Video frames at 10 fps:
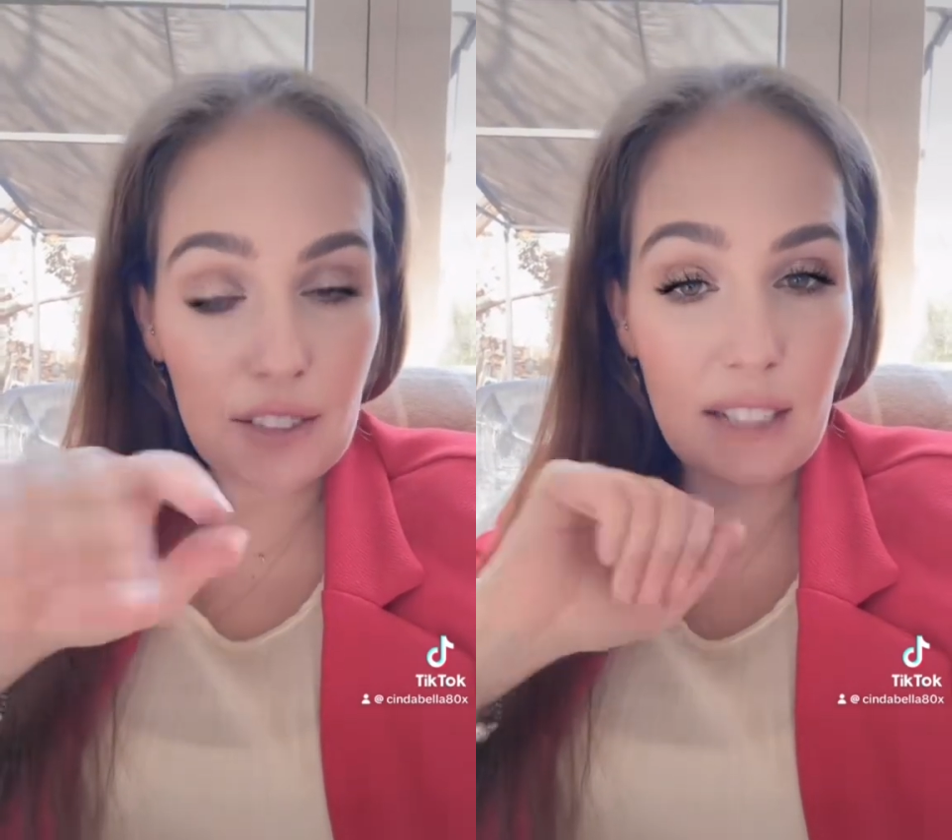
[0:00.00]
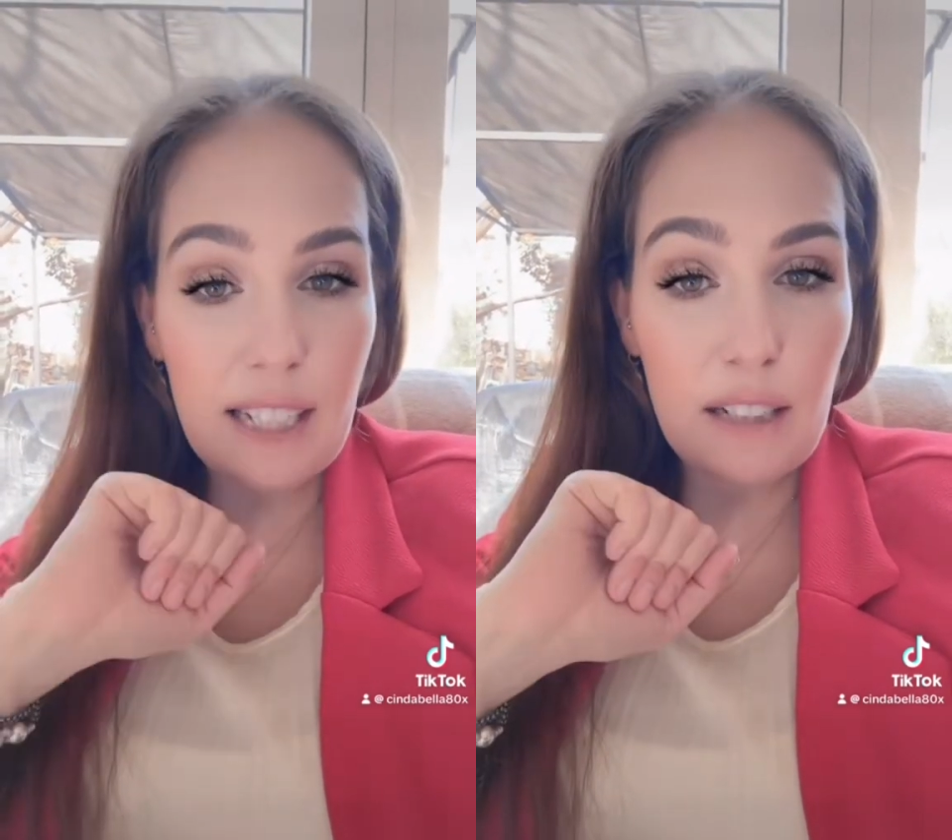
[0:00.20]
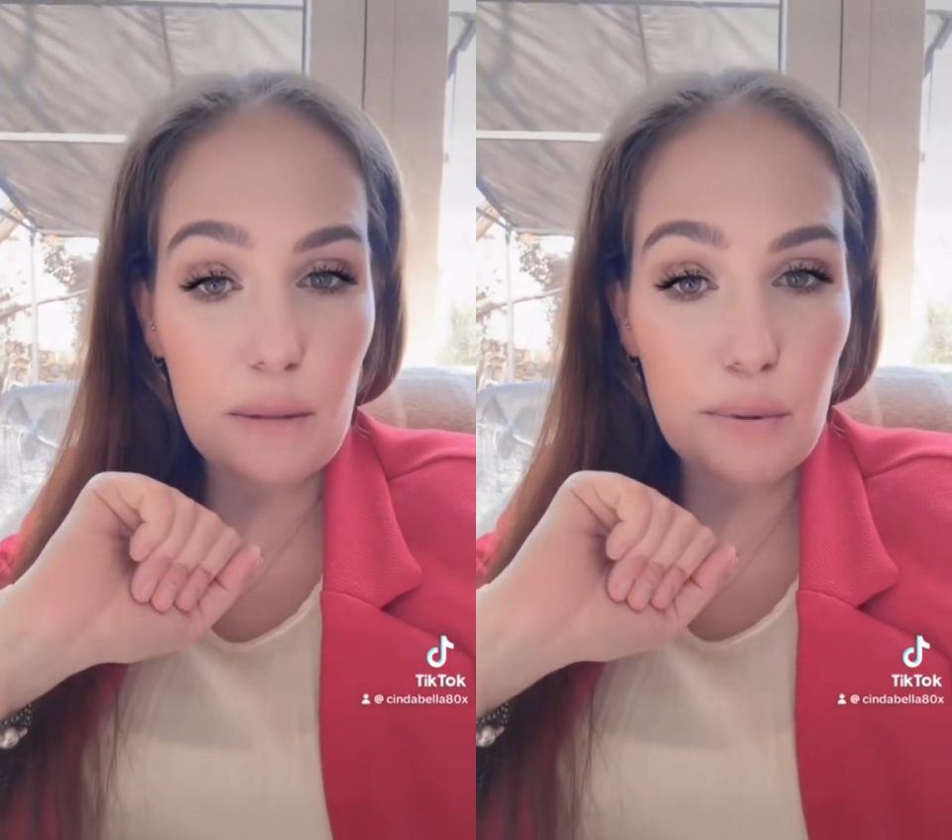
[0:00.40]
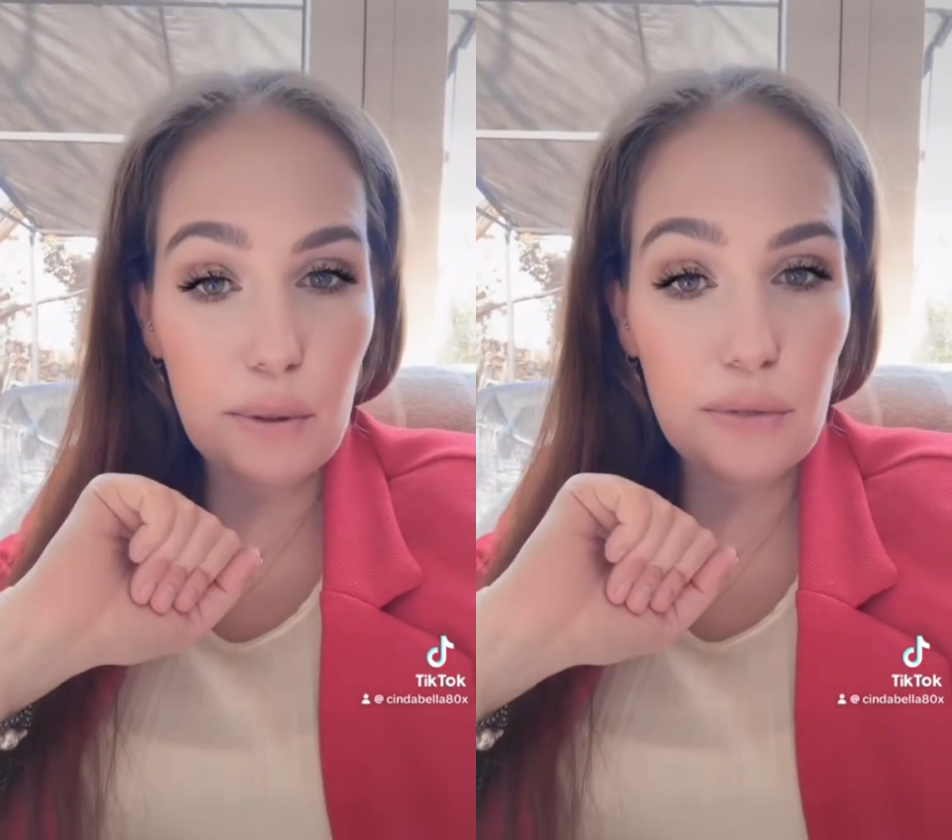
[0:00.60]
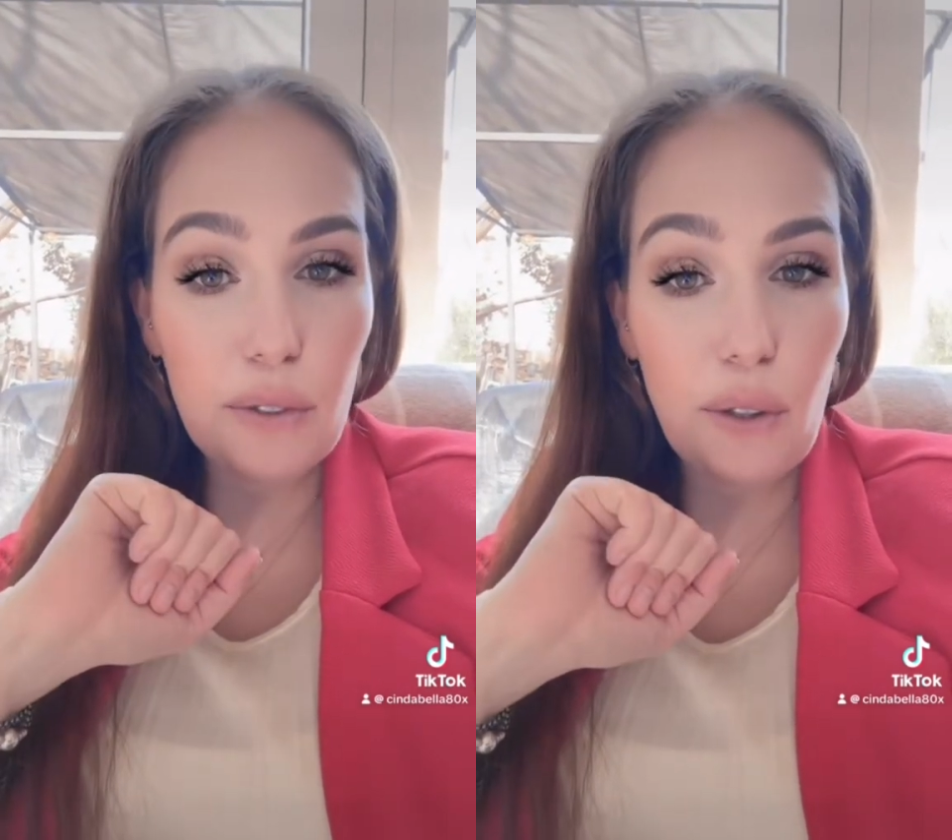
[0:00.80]
you get it
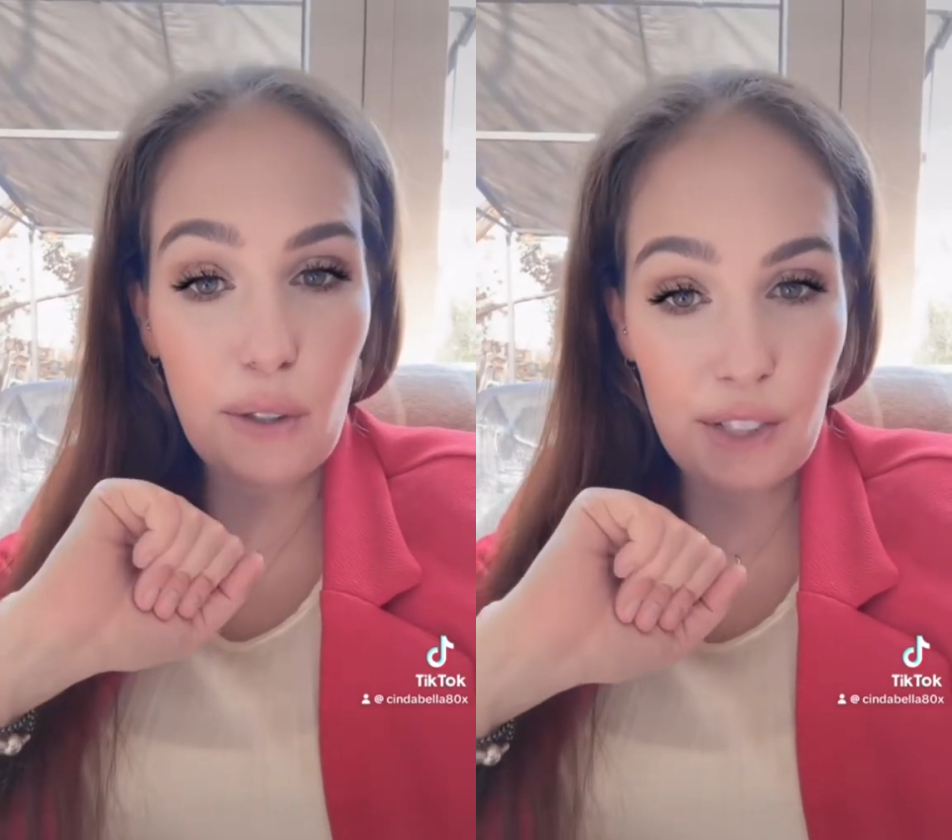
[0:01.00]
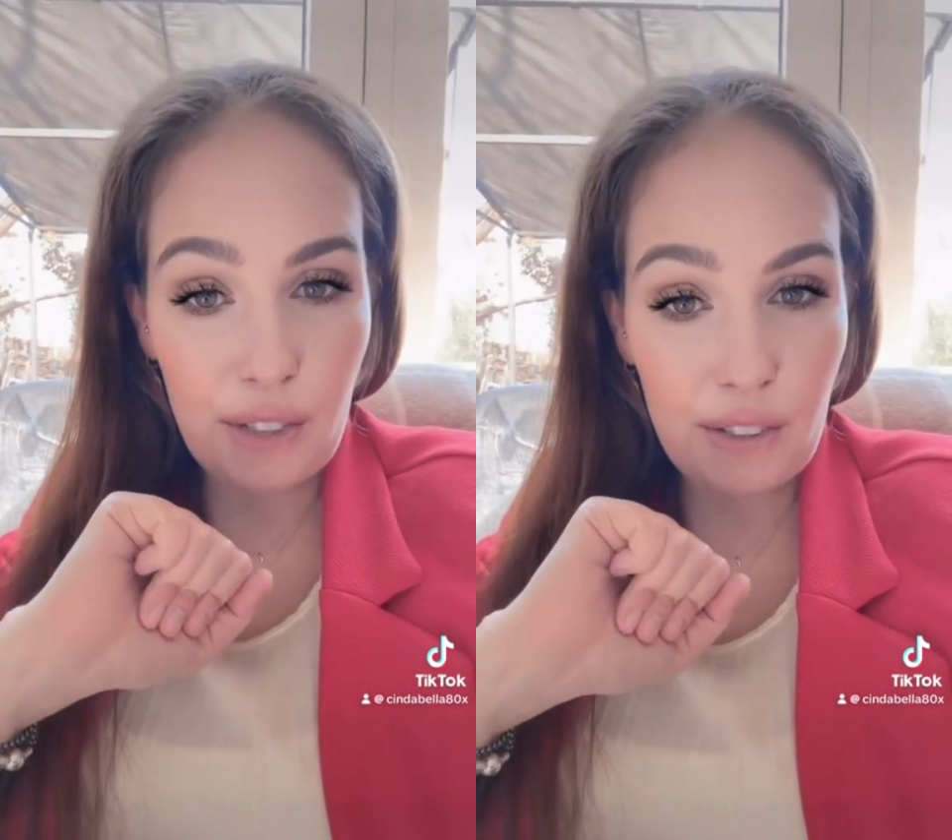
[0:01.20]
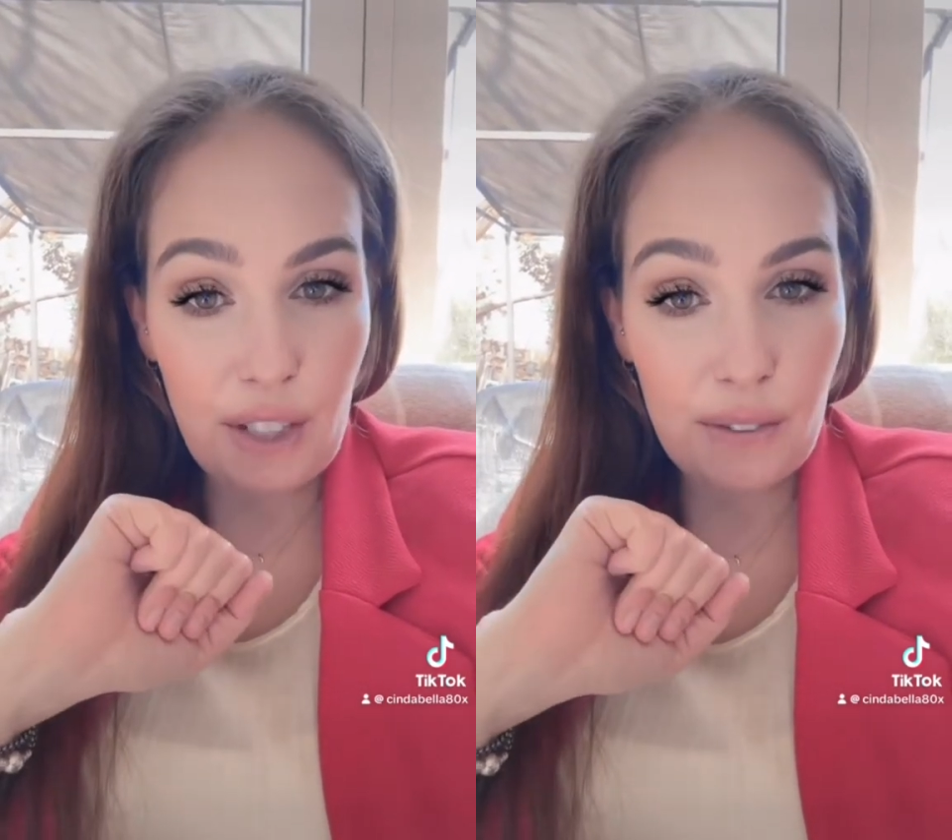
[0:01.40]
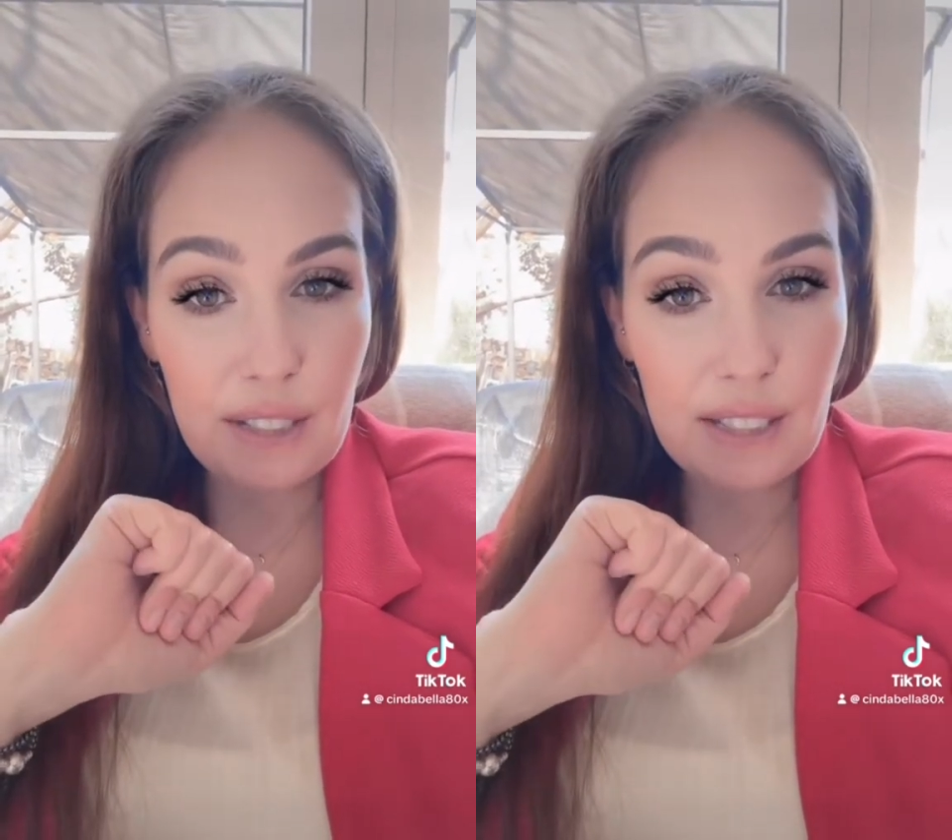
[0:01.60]
approved or you don't.